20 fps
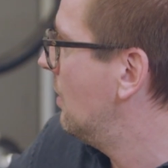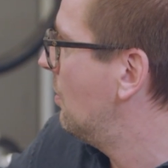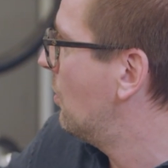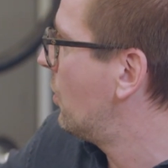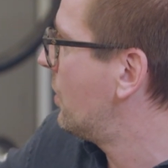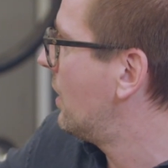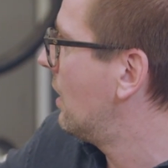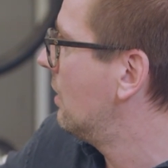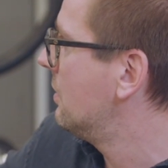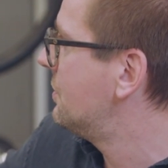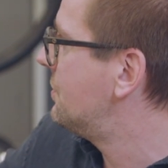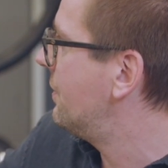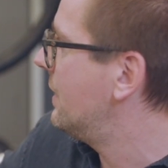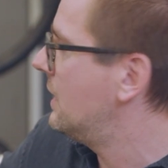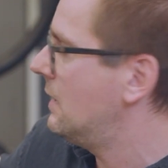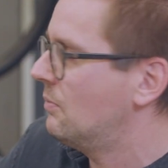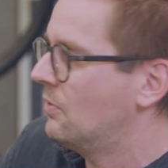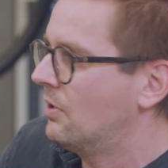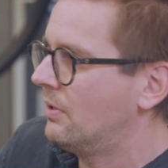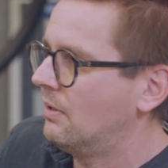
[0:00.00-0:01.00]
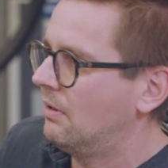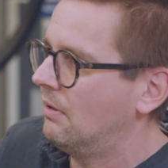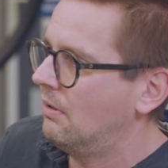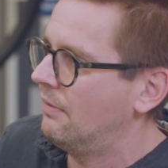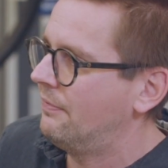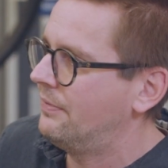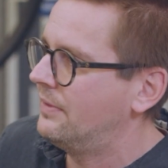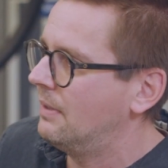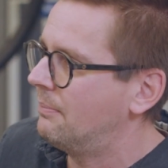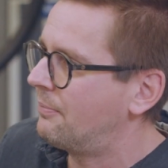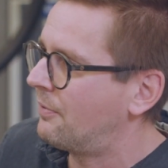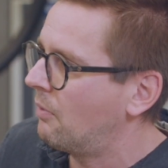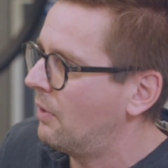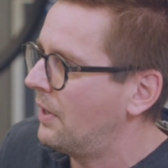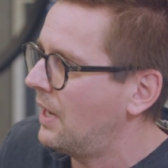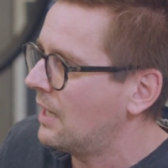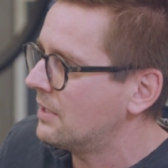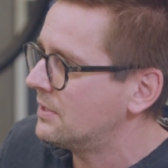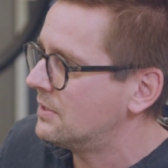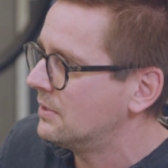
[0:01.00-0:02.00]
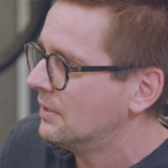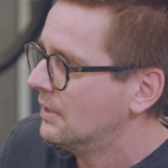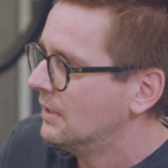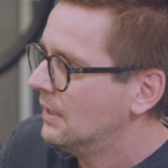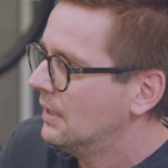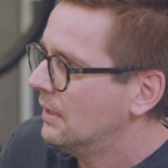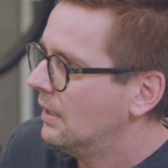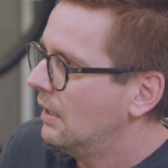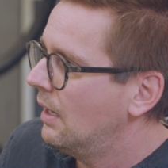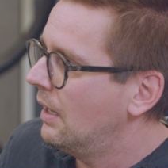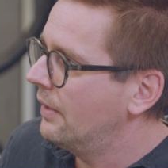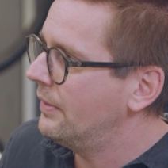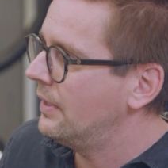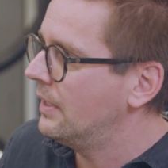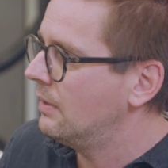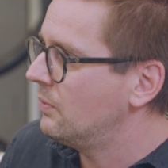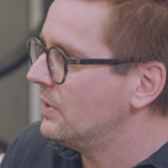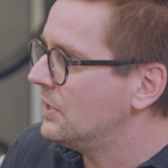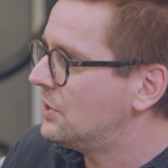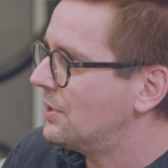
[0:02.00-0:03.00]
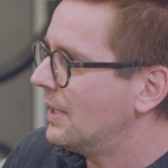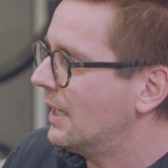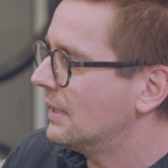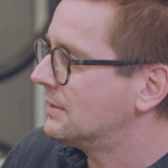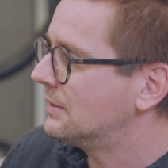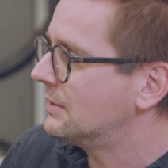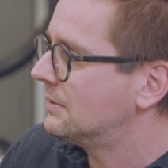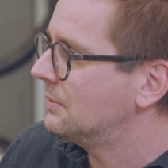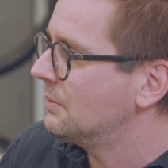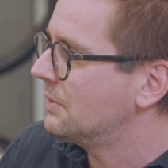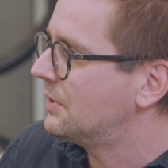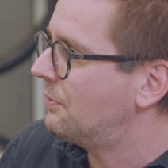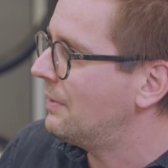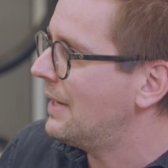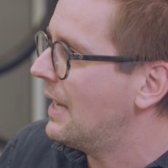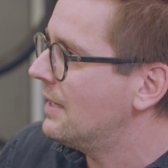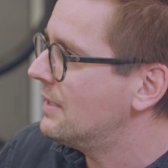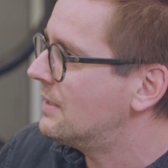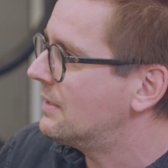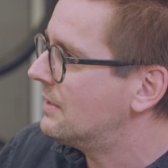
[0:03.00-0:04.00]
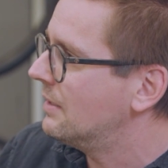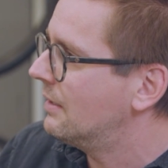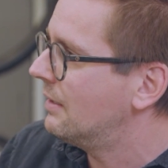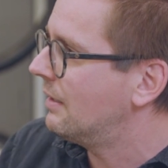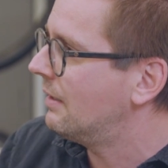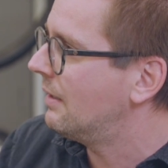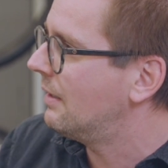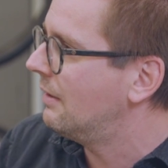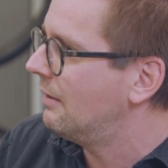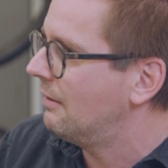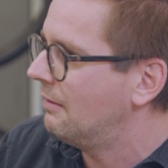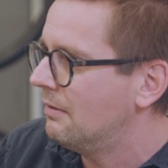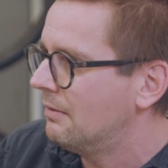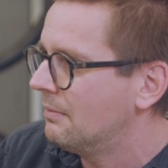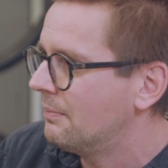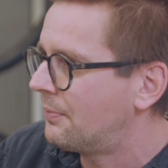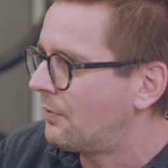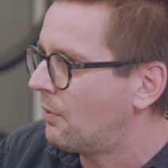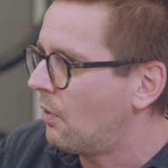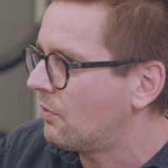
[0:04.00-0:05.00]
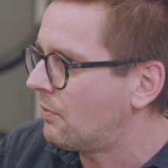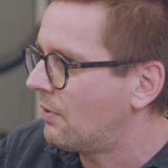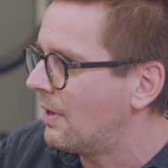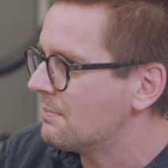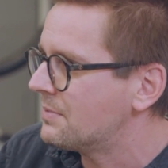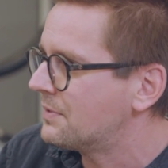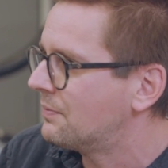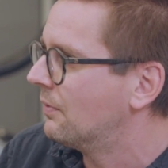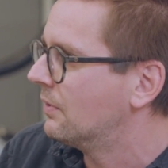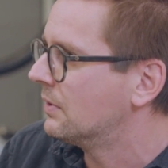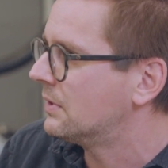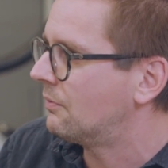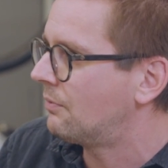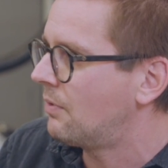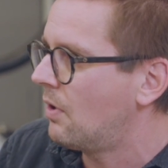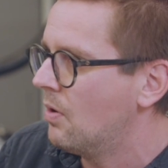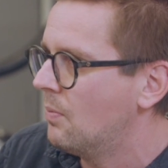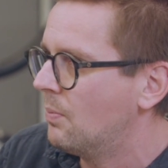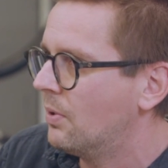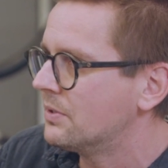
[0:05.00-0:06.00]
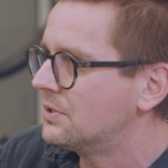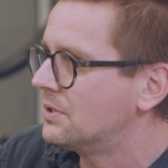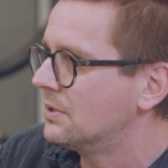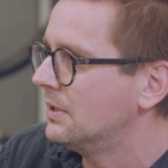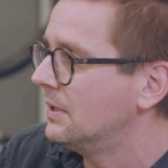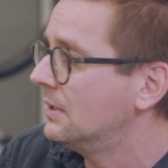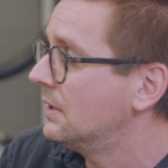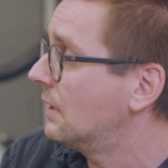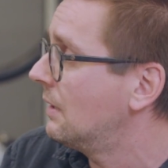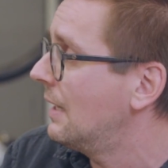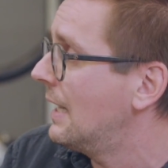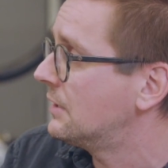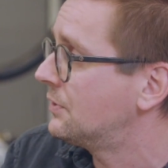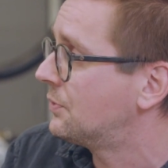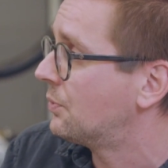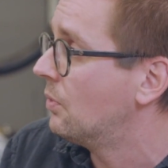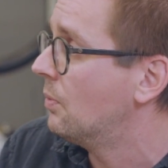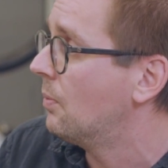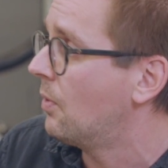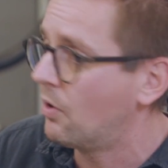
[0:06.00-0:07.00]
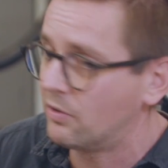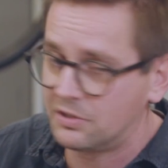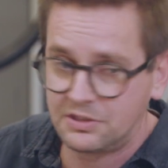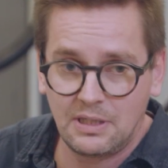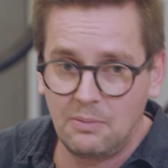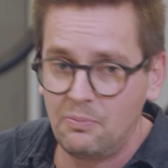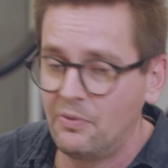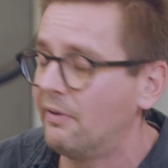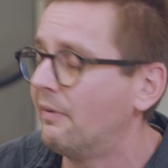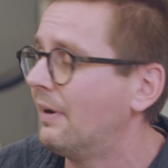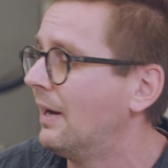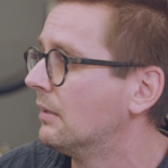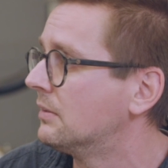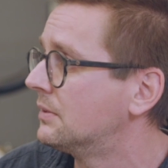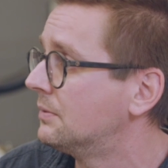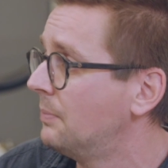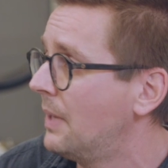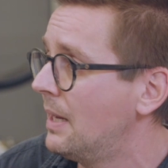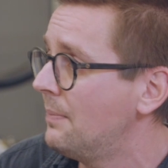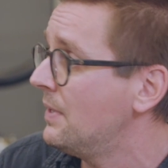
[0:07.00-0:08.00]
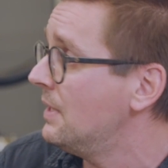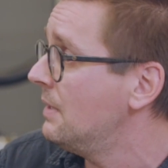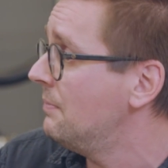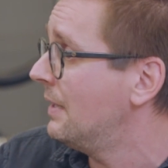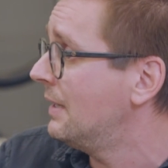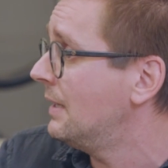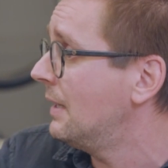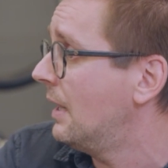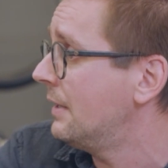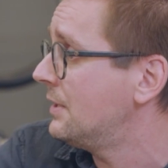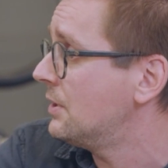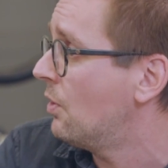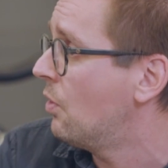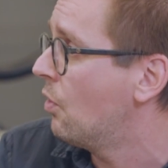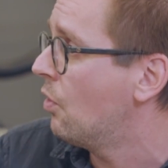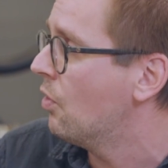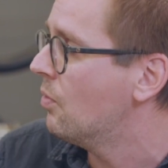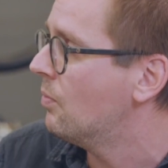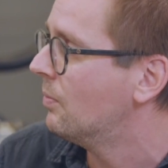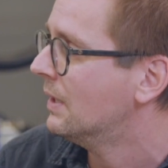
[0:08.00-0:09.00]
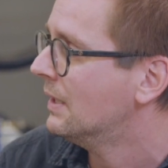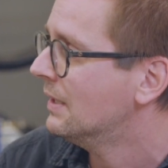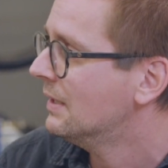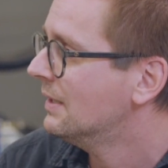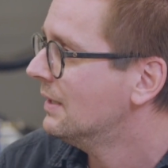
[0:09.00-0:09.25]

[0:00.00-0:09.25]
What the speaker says: model, 3D model of the product. And then we just create the programs for the robot in the classroom or somewhere else. Maybe even at the home